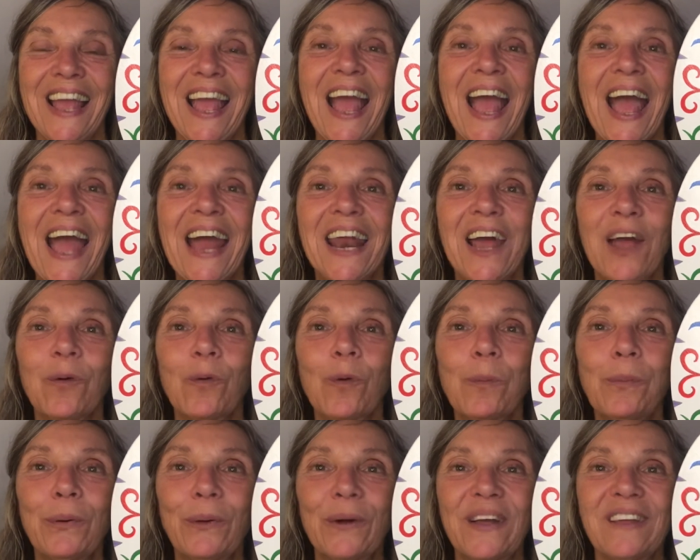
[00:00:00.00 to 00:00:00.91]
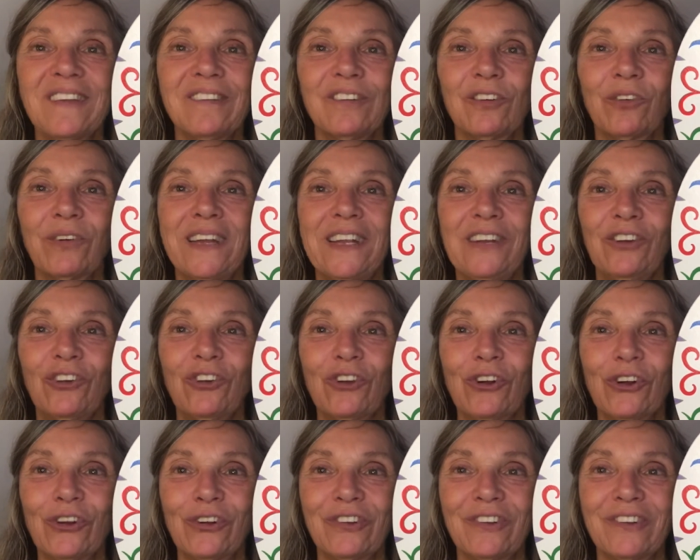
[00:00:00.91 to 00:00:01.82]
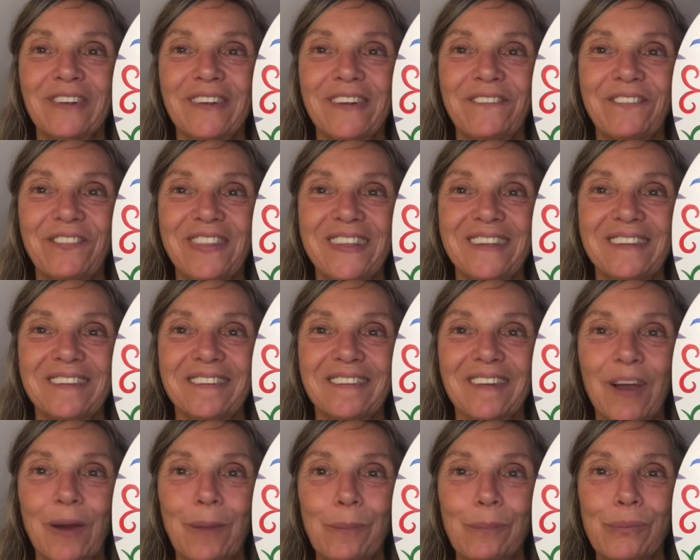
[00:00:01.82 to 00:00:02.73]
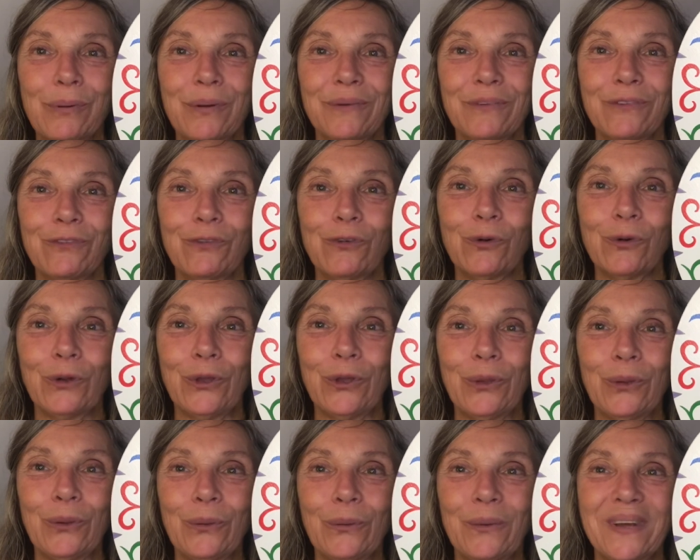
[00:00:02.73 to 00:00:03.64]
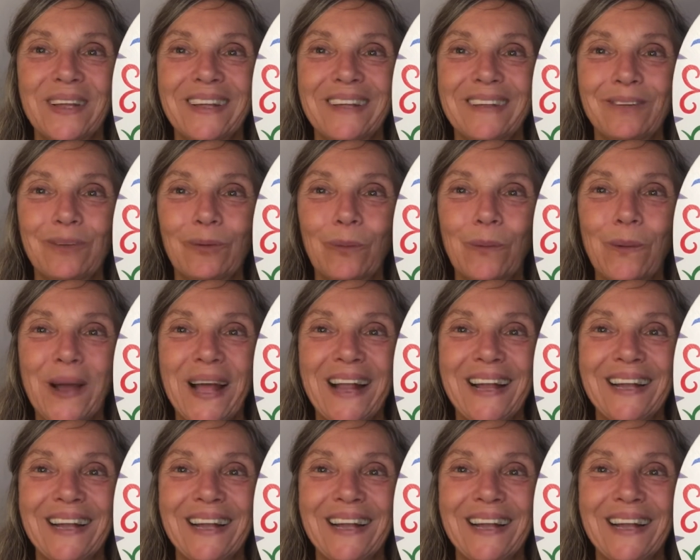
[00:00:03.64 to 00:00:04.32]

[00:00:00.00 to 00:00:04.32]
And I will put a screenshot of this up for you as well.